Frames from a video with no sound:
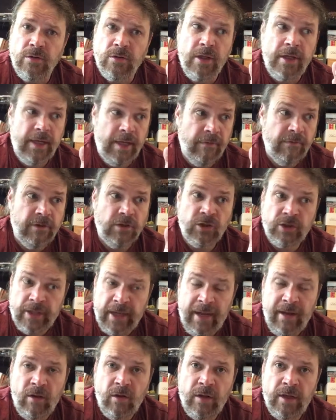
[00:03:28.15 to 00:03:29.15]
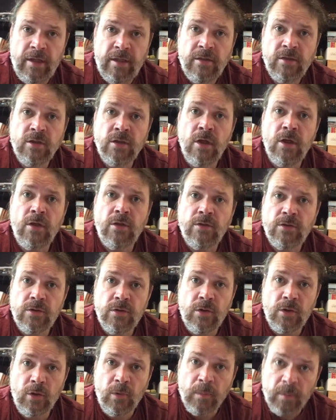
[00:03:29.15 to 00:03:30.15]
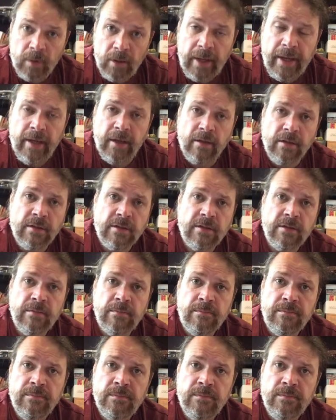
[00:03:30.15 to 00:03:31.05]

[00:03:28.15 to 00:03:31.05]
to give a challenge to your players.